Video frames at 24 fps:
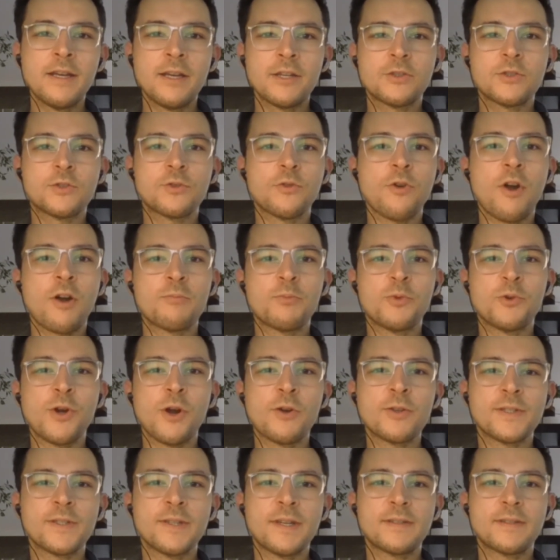strong
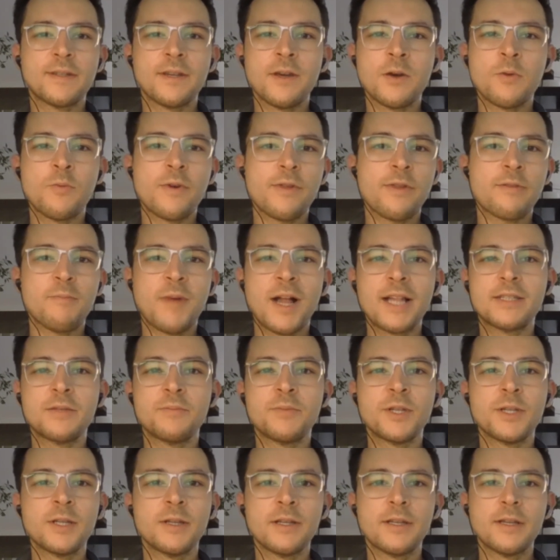processor with
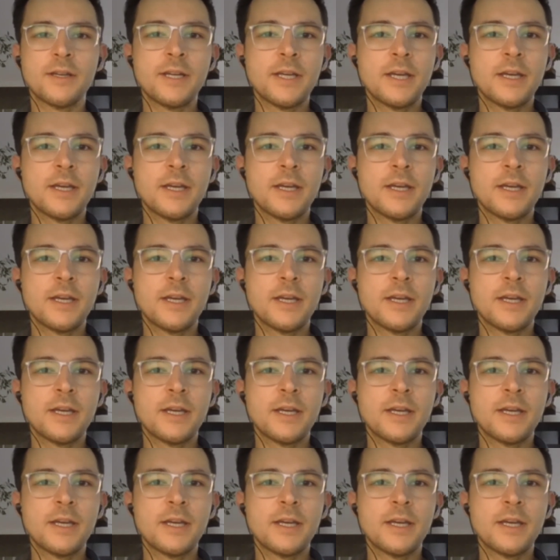multiple